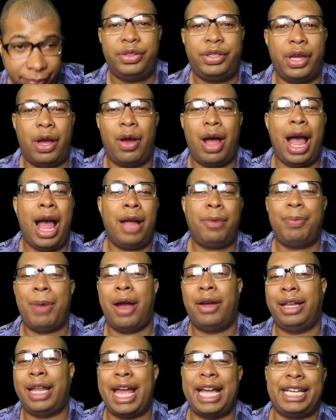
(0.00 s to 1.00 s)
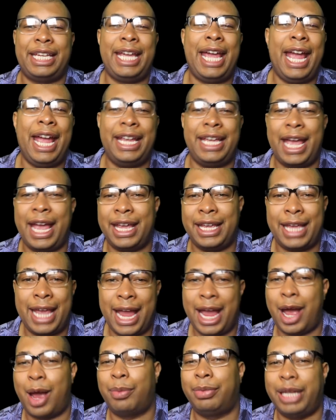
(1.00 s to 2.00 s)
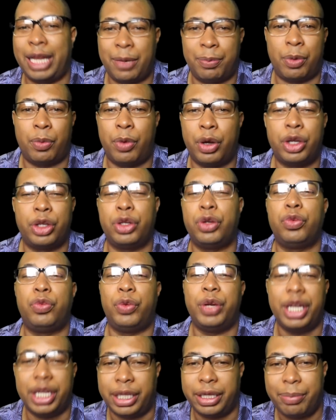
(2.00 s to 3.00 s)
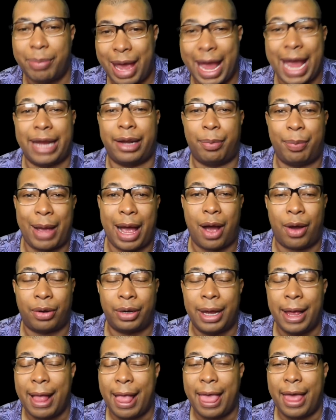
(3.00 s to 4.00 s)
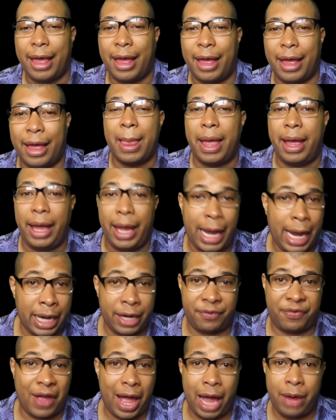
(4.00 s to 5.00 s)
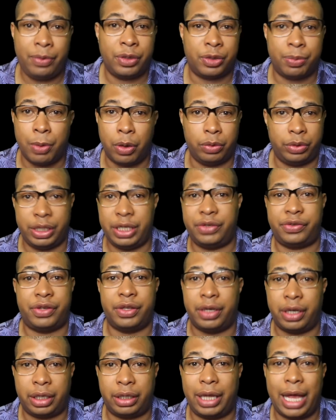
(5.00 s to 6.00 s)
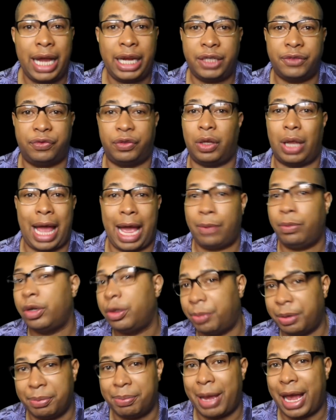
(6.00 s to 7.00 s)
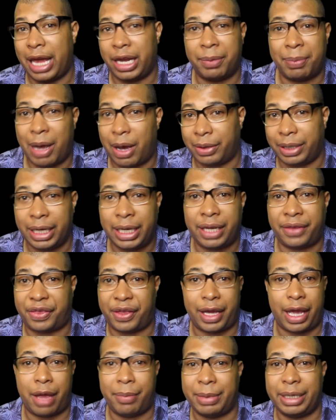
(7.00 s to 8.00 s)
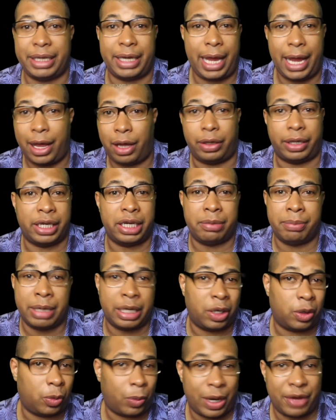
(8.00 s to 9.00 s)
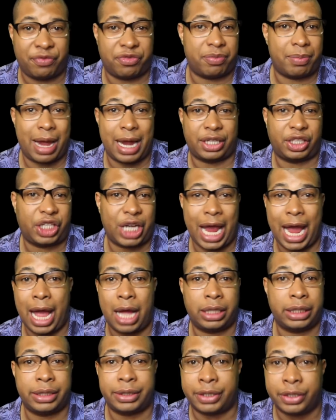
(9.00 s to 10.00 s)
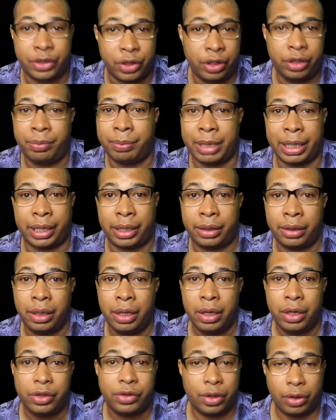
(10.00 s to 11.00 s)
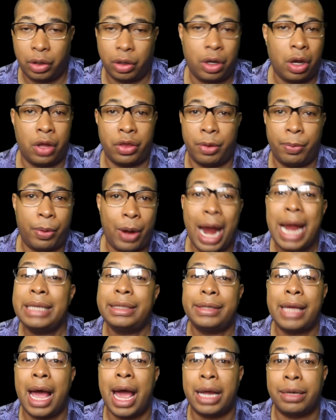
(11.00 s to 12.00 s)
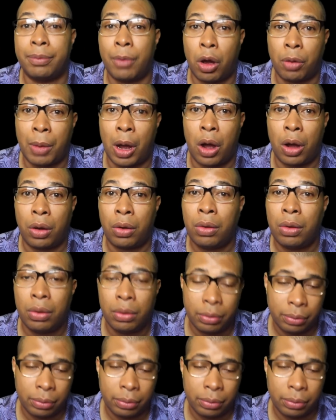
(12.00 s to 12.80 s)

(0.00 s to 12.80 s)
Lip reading: So Akbar like, yeah, I'm late, but what are you really mad about? And if I was Monice the Neglectful, I wouldn't be mad about anything. I mean, hell, any minute away from my child is a good minute. So look on the bright side, Momo.